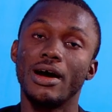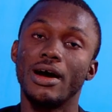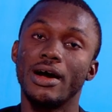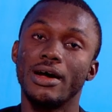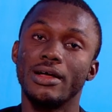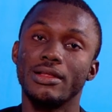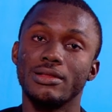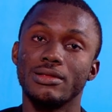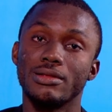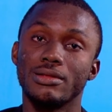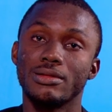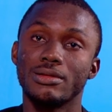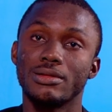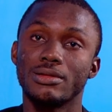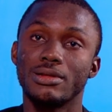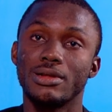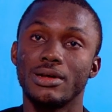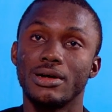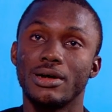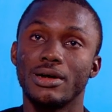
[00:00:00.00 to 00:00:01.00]

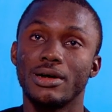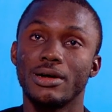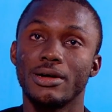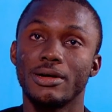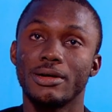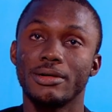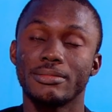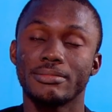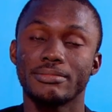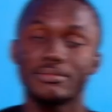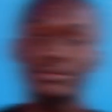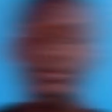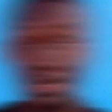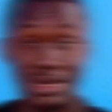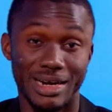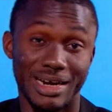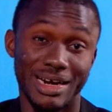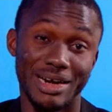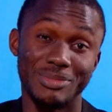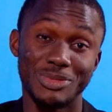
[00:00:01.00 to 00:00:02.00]
And uh,
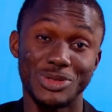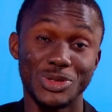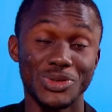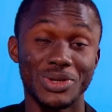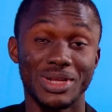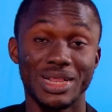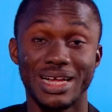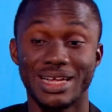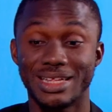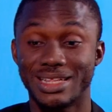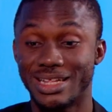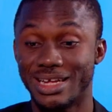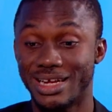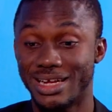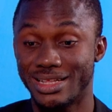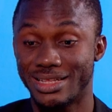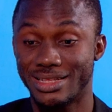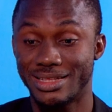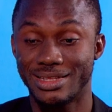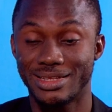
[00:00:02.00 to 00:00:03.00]
I'm so glad
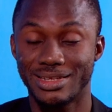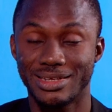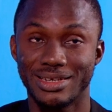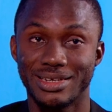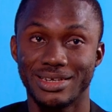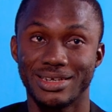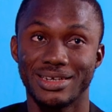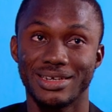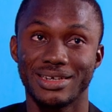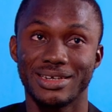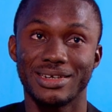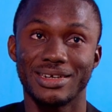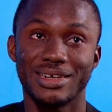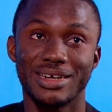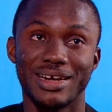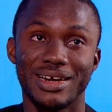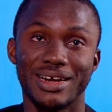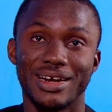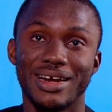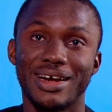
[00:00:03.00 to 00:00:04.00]
that
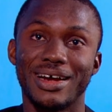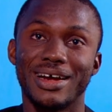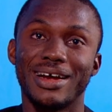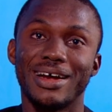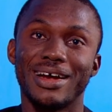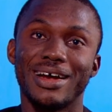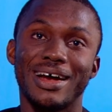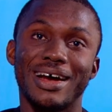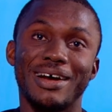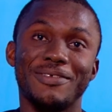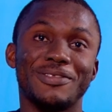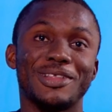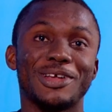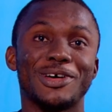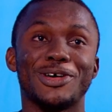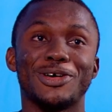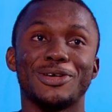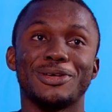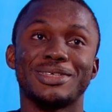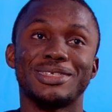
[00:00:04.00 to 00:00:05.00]
uh,
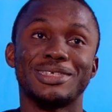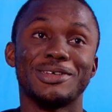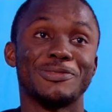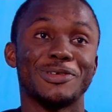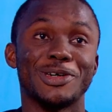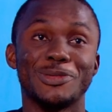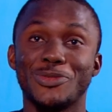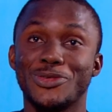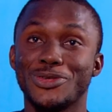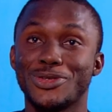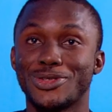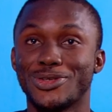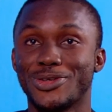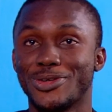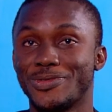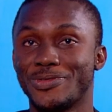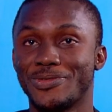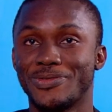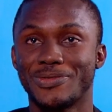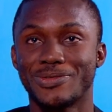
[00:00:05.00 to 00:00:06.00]
after several months
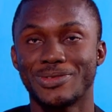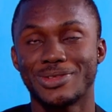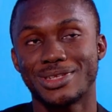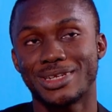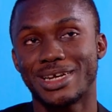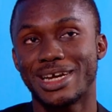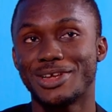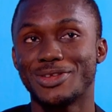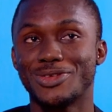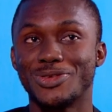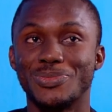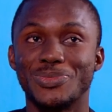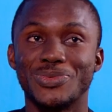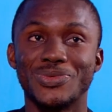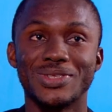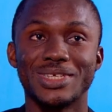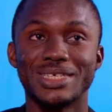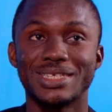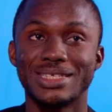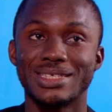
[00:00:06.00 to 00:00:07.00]
of trying to
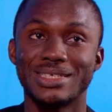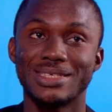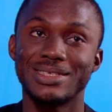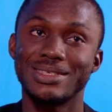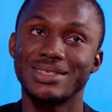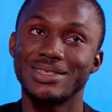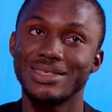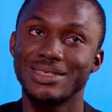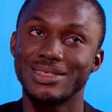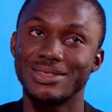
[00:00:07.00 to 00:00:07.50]
put this